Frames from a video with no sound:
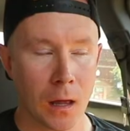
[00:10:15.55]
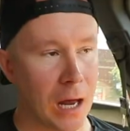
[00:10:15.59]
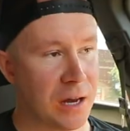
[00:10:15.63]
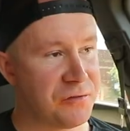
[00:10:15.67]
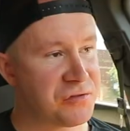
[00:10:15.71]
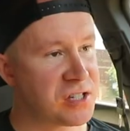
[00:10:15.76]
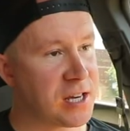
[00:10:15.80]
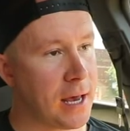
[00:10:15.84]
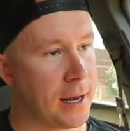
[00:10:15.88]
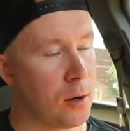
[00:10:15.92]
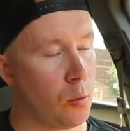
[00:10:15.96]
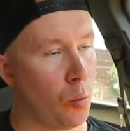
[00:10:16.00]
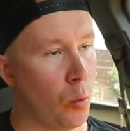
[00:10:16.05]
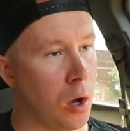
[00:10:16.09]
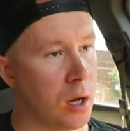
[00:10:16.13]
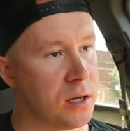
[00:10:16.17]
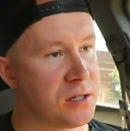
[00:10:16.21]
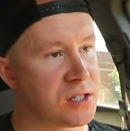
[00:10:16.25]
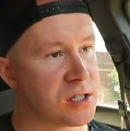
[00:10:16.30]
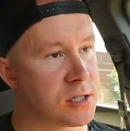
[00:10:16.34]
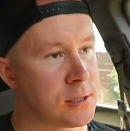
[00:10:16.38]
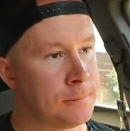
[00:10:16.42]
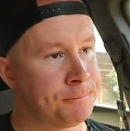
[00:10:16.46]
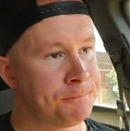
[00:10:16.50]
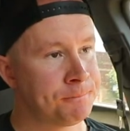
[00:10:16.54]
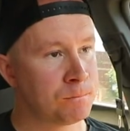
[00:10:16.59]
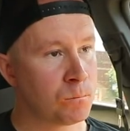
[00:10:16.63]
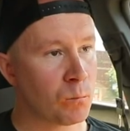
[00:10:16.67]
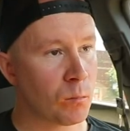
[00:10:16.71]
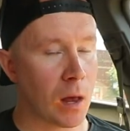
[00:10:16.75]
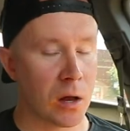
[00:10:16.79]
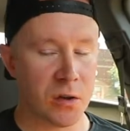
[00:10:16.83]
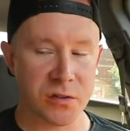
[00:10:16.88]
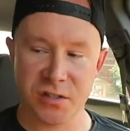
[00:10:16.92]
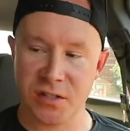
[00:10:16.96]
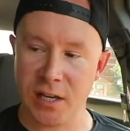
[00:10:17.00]
I've said it once,
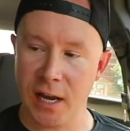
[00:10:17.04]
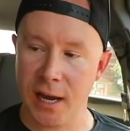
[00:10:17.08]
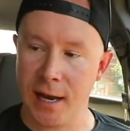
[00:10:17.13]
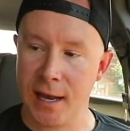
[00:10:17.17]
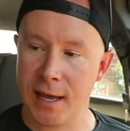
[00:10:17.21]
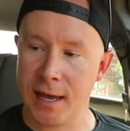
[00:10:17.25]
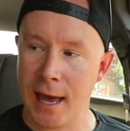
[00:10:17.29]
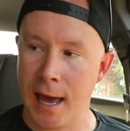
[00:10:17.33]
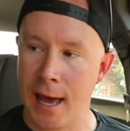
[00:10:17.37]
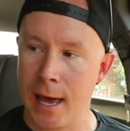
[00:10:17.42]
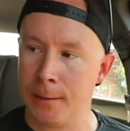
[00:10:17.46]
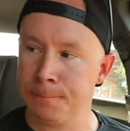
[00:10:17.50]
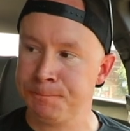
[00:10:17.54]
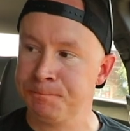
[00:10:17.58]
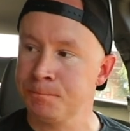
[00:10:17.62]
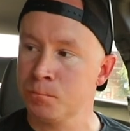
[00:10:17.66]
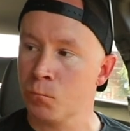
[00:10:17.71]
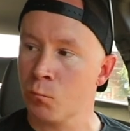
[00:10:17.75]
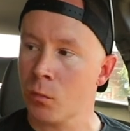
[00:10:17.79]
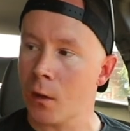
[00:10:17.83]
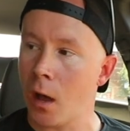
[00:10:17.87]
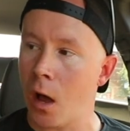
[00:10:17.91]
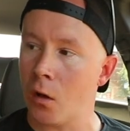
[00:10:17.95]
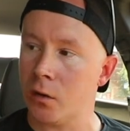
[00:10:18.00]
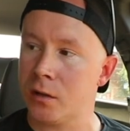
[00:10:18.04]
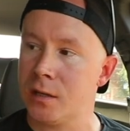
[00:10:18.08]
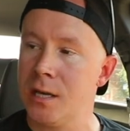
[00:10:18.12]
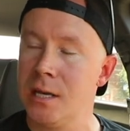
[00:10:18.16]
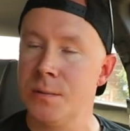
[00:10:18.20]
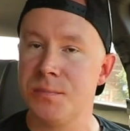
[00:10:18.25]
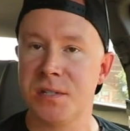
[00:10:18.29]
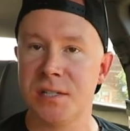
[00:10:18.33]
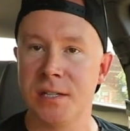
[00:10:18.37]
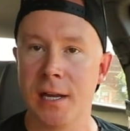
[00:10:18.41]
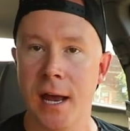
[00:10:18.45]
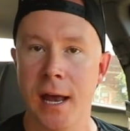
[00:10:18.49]
I'll say it again, I'll
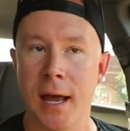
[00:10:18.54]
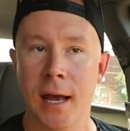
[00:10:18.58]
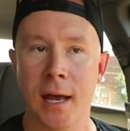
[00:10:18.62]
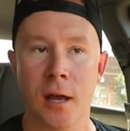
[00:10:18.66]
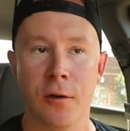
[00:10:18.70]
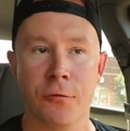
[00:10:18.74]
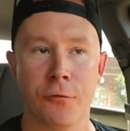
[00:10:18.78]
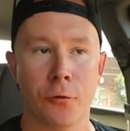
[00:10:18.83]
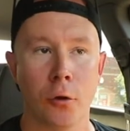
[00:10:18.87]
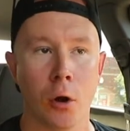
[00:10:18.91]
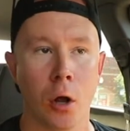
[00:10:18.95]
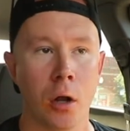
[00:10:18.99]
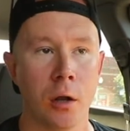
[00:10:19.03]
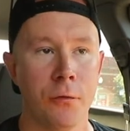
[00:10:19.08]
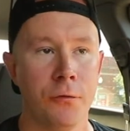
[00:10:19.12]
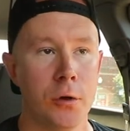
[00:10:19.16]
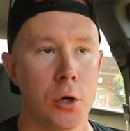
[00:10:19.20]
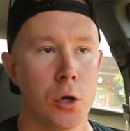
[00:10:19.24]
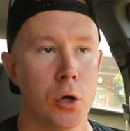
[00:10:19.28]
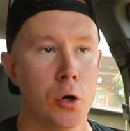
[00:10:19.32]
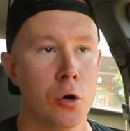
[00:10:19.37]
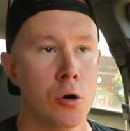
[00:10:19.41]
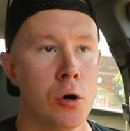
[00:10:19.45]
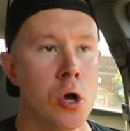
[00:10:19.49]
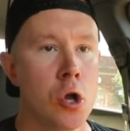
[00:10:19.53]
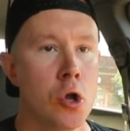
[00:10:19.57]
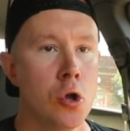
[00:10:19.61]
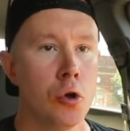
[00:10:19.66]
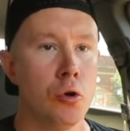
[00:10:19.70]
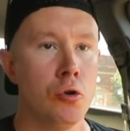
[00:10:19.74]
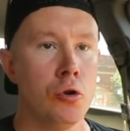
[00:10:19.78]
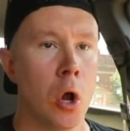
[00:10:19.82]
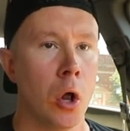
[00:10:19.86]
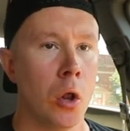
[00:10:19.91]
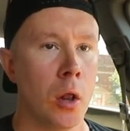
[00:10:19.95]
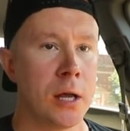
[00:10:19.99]
keep saying it for all of you
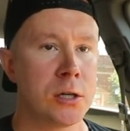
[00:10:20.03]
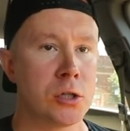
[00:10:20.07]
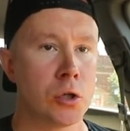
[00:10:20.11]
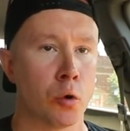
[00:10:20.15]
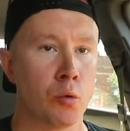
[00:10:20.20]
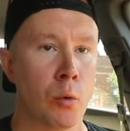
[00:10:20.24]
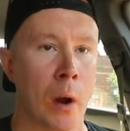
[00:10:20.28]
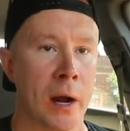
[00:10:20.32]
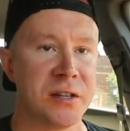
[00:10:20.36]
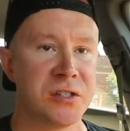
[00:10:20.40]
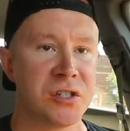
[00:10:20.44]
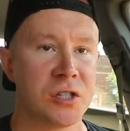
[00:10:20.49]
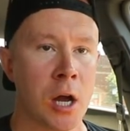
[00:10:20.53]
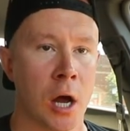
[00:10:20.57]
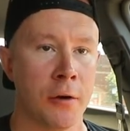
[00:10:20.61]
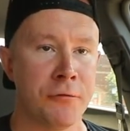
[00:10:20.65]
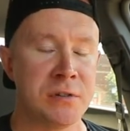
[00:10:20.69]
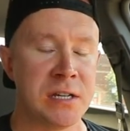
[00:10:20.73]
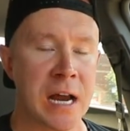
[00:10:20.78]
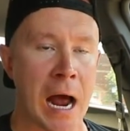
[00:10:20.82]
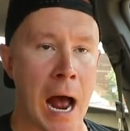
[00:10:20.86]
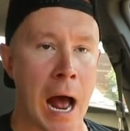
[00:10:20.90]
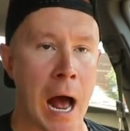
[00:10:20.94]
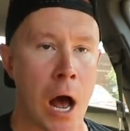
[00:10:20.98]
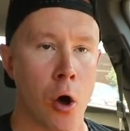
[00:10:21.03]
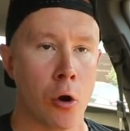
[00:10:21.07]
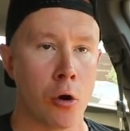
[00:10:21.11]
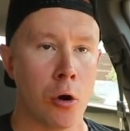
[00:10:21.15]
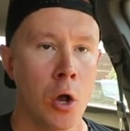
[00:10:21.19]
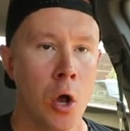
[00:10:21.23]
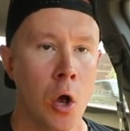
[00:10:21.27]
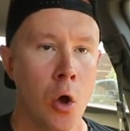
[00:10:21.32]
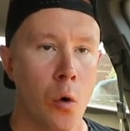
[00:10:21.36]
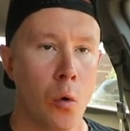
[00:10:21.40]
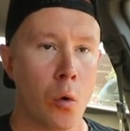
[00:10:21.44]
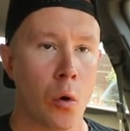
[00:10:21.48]
who don't like to write stuff down
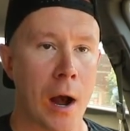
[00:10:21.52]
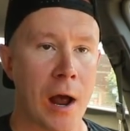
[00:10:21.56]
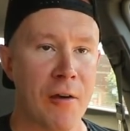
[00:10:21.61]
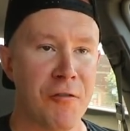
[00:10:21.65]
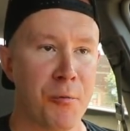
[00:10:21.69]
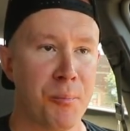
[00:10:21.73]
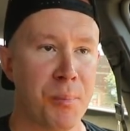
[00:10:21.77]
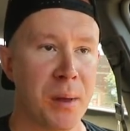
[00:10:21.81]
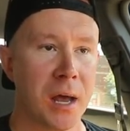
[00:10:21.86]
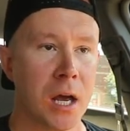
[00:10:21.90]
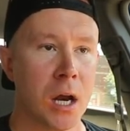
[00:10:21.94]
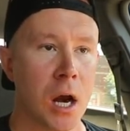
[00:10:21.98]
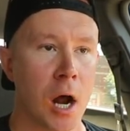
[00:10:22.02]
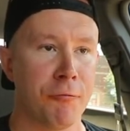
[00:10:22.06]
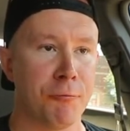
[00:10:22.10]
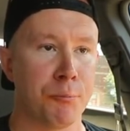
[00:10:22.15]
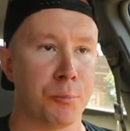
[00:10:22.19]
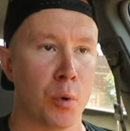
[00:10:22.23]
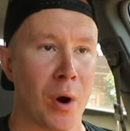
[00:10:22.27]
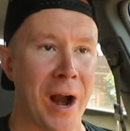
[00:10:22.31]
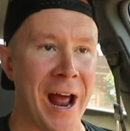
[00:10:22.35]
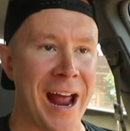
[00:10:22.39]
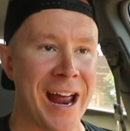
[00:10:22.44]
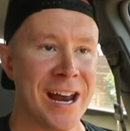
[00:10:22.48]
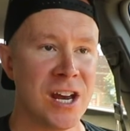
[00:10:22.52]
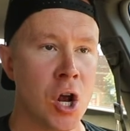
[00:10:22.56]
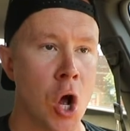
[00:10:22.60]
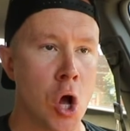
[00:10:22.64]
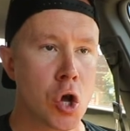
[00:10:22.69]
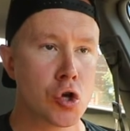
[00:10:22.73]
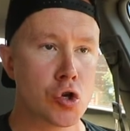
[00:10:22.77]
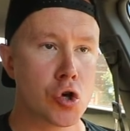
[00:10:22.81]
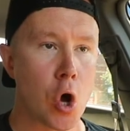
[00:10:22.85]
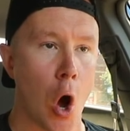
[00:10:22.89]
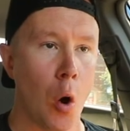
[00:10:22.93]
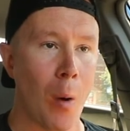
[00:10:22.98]
or have a big enough brain.
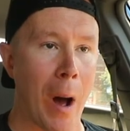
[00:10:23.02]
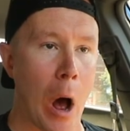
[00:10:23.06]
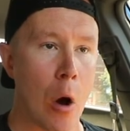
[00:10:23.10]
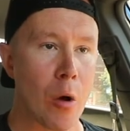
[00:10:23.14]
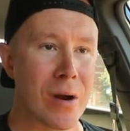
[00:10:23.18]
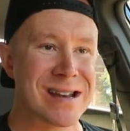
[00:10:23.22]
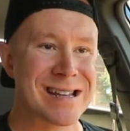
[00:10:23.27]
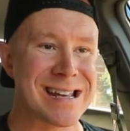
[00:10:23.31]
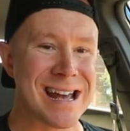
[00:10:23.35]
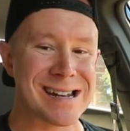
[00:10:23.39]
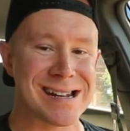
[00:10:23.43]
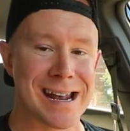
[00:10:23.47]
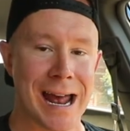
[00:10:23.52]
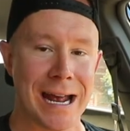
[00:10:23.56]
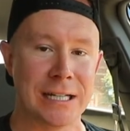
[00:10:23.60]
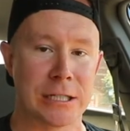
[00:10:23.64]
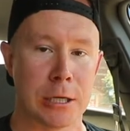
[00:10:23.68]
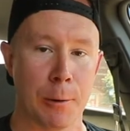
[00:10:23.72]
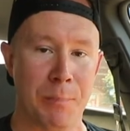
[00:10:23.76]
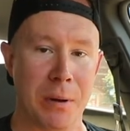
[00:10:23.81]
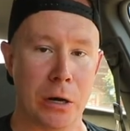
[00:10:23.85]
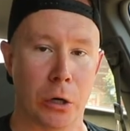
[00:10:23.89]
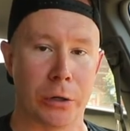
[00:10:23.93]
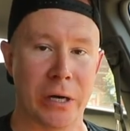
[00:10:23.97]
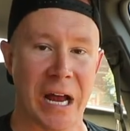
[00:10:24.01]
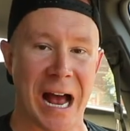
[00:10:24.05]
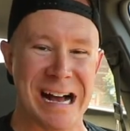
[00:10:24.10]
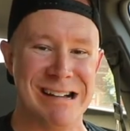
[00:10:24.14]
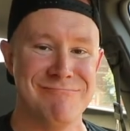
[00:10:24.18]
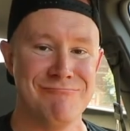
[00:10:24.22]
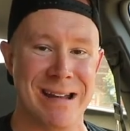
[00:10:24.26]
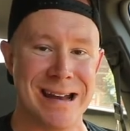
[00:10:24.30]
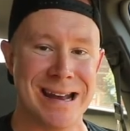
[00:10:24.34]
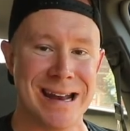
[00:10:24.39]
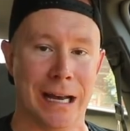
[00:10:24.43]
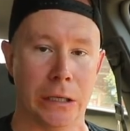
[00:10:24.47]
Go out and get quesabirria
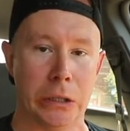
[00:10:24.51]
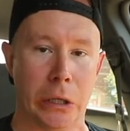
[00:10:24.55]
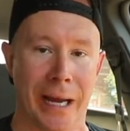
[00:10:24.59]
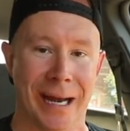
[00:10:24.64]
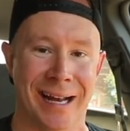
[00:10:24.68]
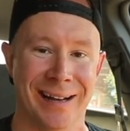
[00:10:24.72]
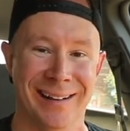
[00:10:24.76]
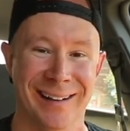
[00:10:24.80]
immediately.